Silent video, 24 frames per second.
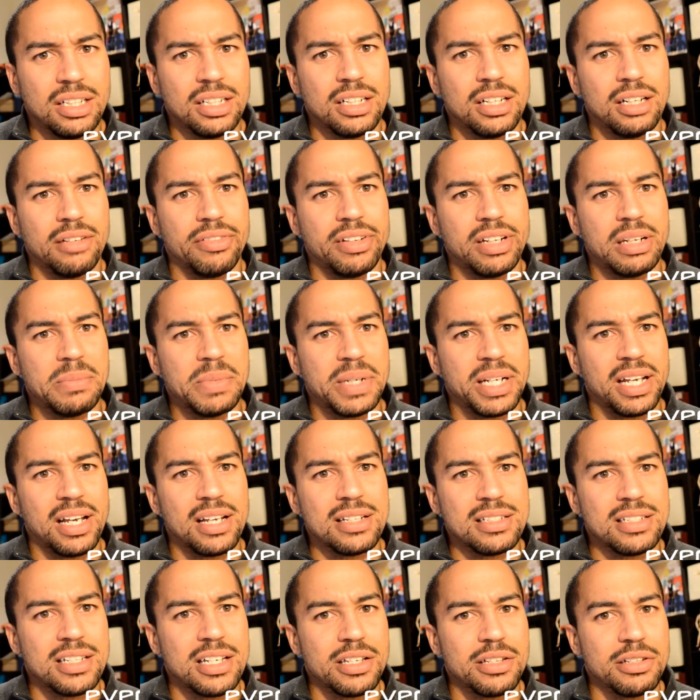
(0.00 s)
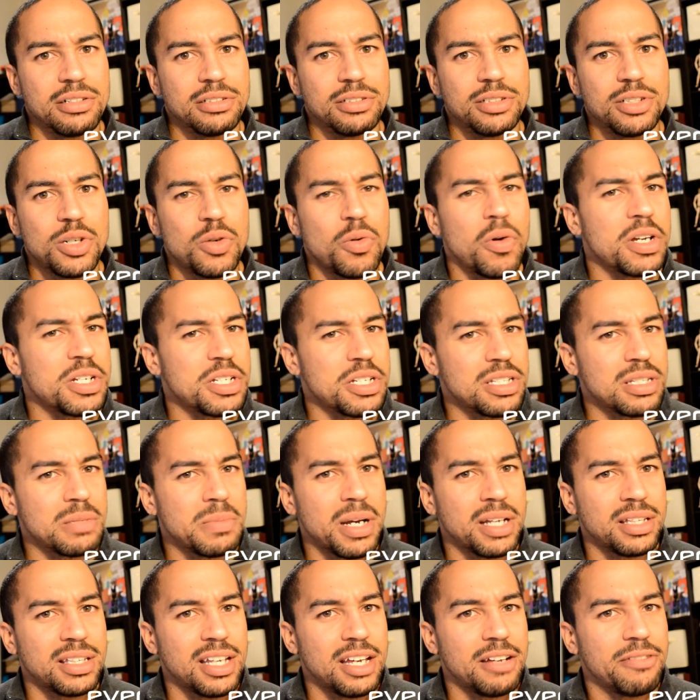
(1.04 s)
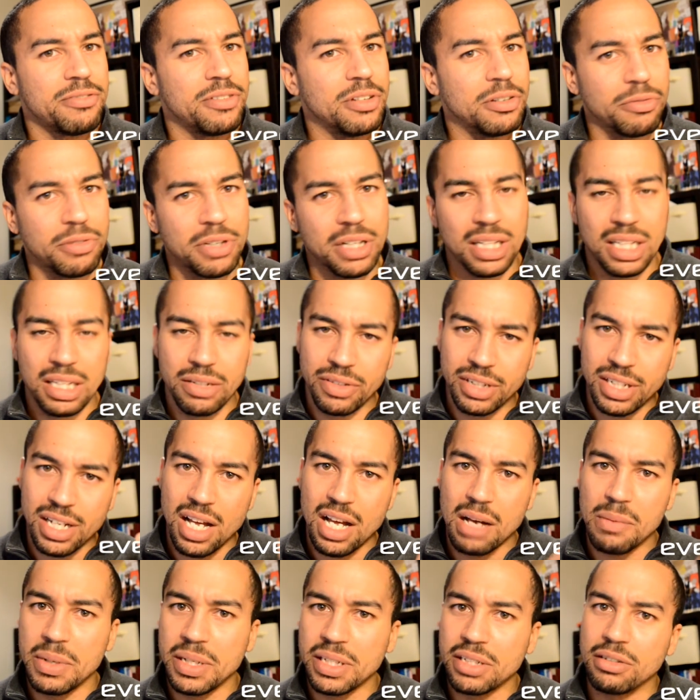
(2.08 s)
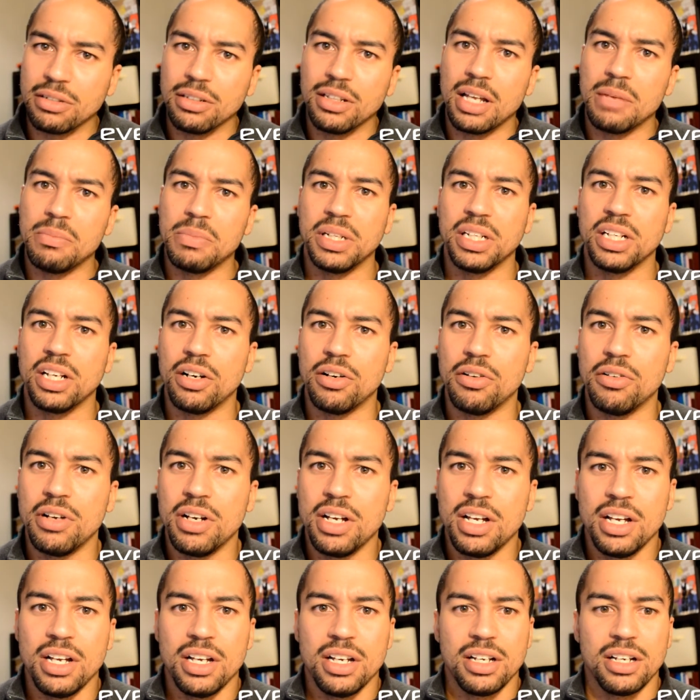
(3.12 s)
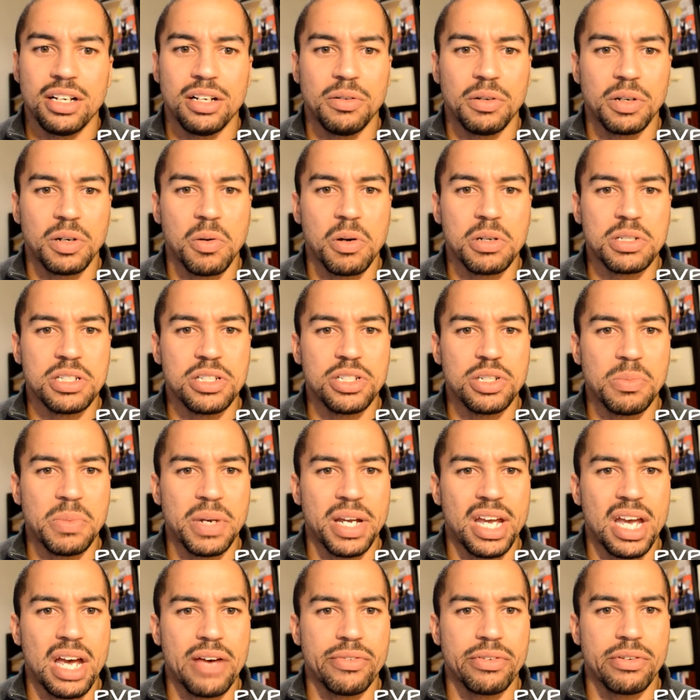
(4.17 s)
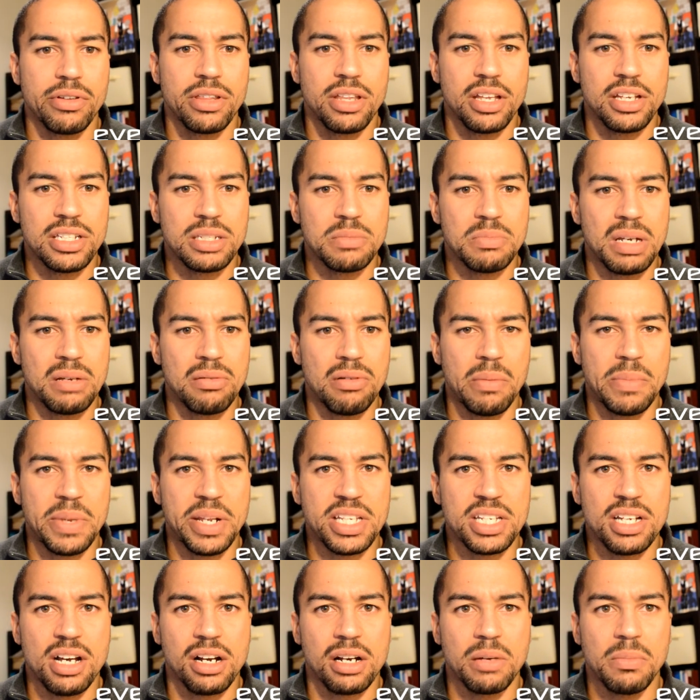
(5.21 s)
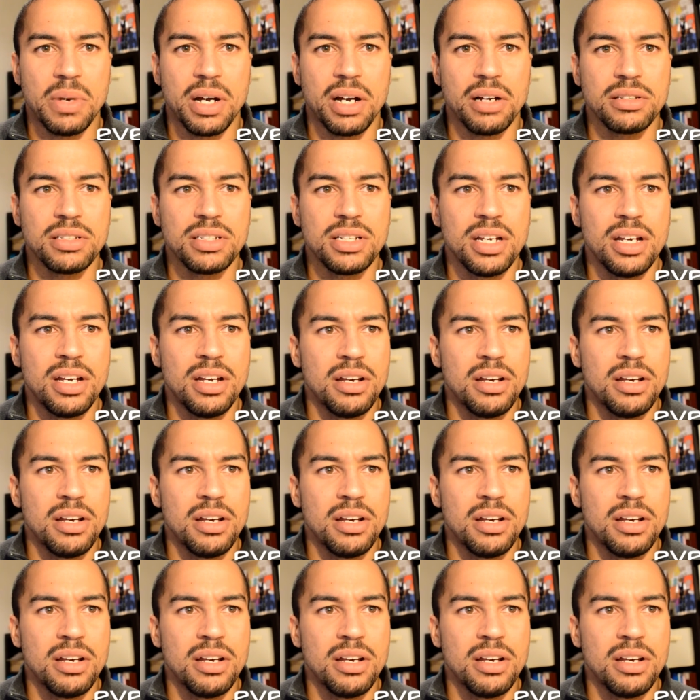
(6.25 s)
Uh, if anybody has any other questions about that, feel free to leave a comment or let me know uh, what questions you may have or things you may want me to talk about.